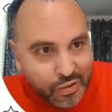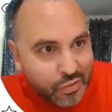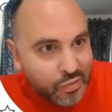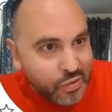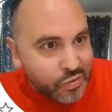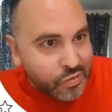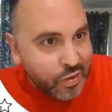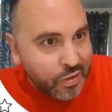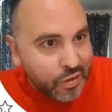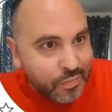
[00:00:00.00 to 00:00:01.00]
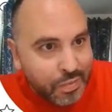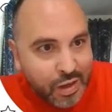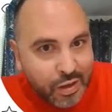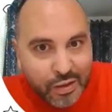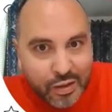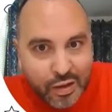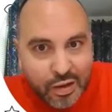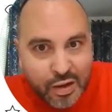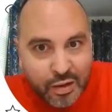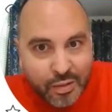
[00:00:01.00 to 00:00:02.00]
you're talking about getting
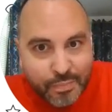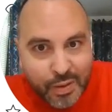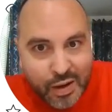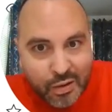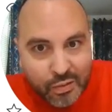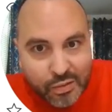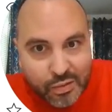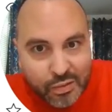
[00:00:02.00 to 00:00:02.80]
on at about